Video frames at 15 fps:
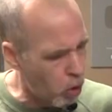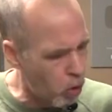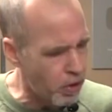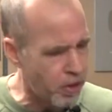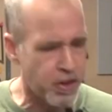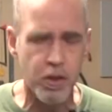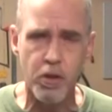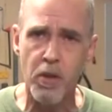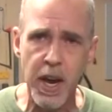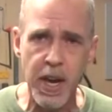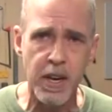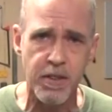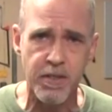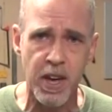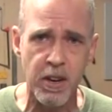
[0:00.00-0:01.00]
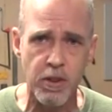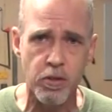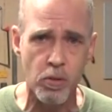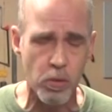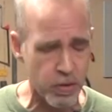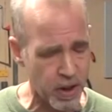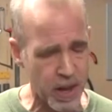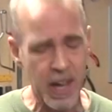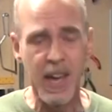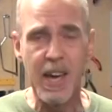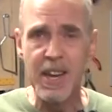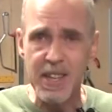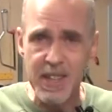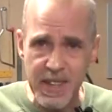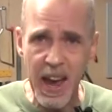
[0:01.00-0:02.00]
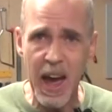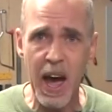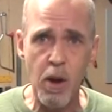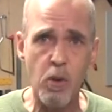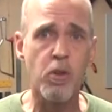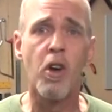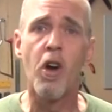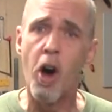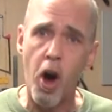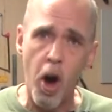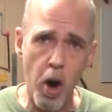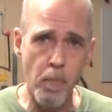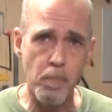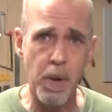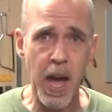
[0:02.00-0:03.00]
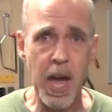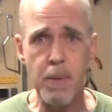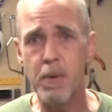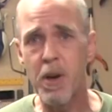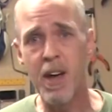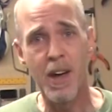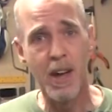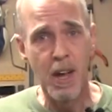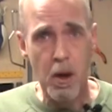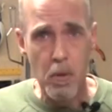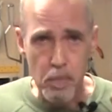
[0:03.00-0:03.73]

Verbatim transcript: all the terrain essentials down on paper,